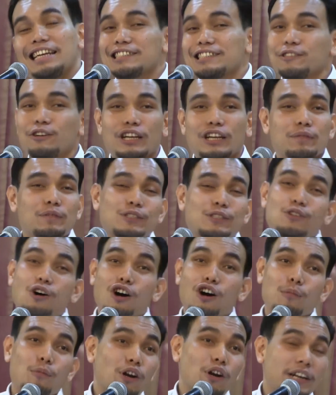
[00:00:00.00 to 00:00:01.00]
let's not even
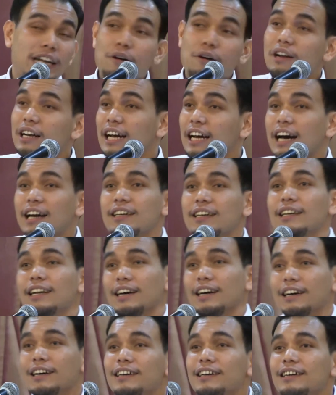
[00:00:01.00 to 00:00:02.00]
talk about the Dewan Negara
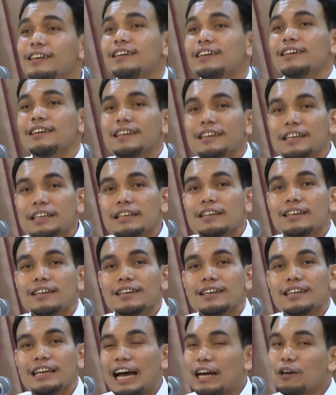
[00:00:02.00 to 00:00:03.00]
lah.
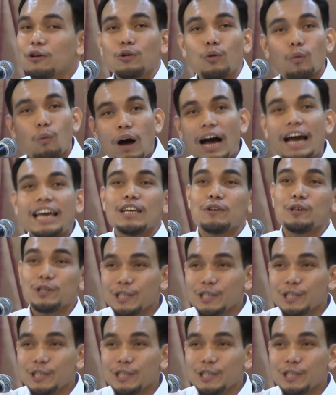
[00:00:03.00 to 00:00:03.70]
I don't know why